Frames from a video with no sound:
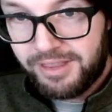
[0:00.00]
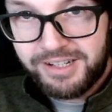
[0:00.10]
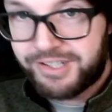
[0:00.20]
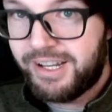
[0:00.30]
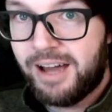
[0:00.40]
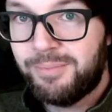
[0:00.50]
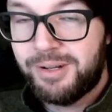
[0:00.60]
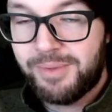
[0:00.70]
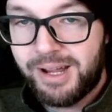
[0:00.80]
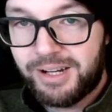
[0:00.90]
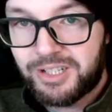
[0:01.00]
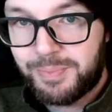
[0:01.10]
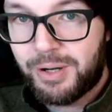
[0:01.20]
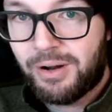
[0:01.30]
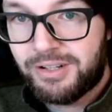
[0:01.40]
That has not been my
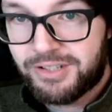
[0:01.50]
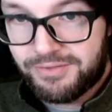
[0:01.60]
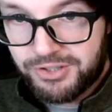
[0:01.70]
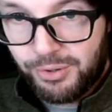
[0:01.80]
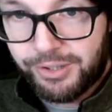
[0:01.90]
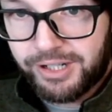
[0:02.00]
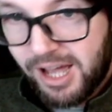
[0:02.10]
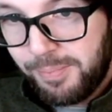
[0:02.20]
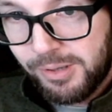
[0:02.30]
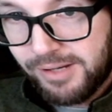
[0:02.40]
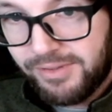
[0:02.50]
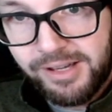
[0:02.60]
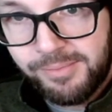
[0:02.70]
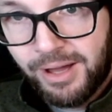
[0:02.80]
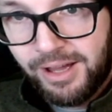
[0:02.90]
experience. I've sold a couple of
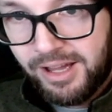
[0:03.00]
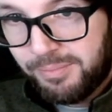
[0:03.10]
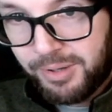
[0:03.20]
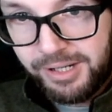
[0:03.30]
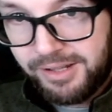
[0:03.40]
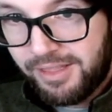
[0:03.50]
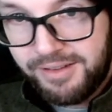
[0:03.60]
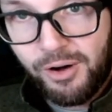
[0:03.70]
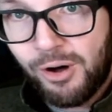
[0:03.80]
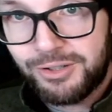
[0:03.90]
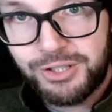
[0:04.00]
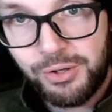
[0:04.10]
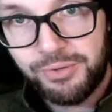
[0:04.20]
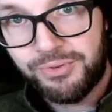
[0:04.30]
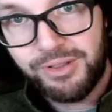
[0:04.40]
them, but they've all
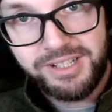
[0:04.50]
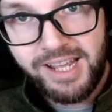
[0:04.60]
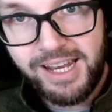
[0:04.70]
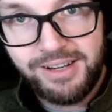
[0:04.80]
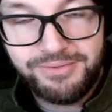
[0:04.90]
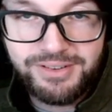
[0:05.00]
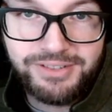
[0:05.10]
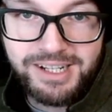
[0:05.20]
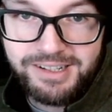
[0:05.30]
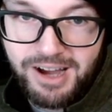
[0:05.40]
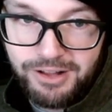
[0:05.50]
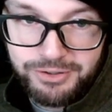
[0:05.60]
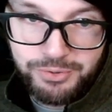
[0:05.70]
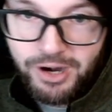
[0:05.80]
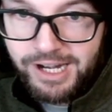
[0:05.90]
sold for the $10 to
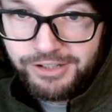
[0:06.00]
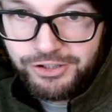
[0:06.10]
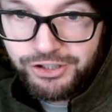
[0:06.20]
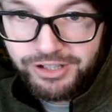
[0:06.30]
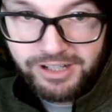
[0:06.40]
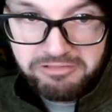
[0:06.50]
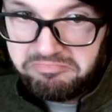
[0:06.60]
$15 range.